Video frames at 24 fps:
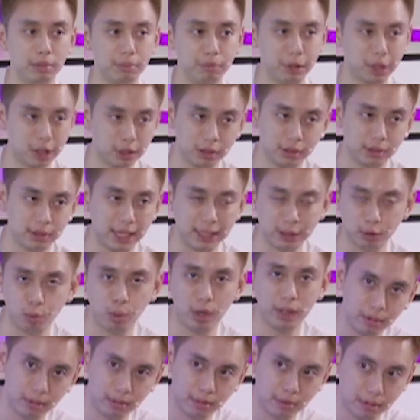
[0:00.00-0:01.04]
because that's
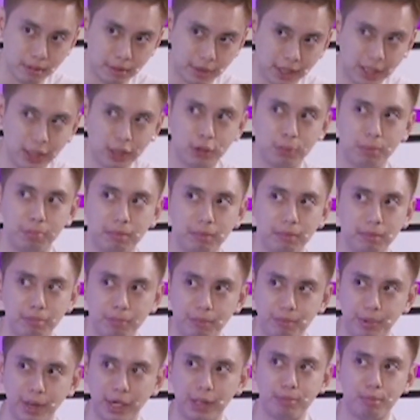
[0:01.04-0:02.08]
what these
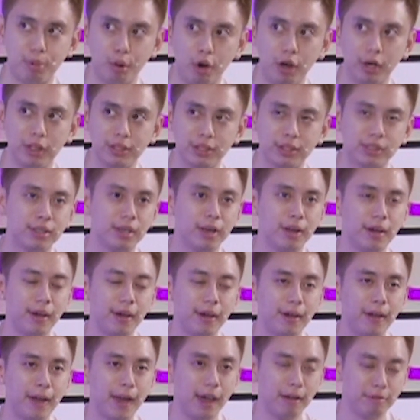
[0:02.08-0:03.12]
big boys
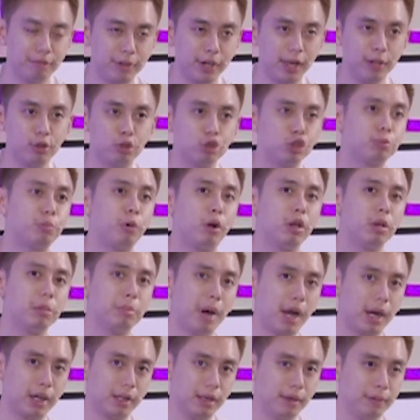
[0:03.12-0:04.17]
have done to spoil the
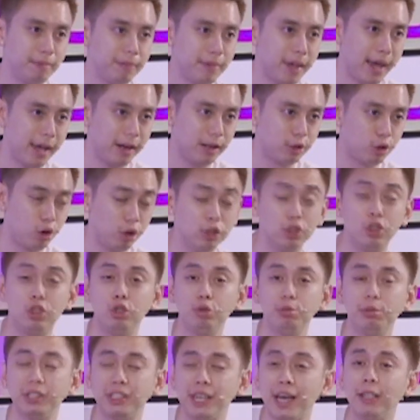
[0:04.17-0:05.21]
market, and
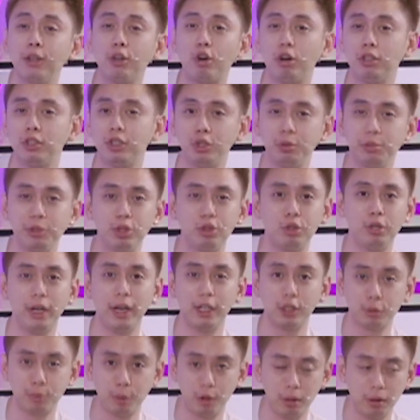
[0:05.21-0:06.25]
consumers today
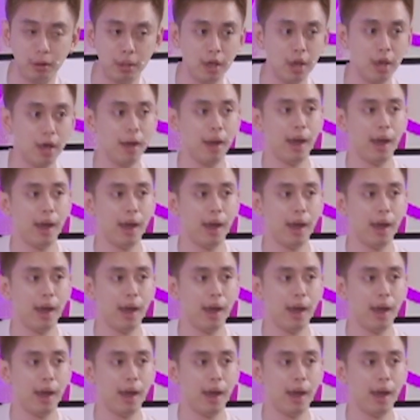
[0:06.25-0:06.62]
are spoiled.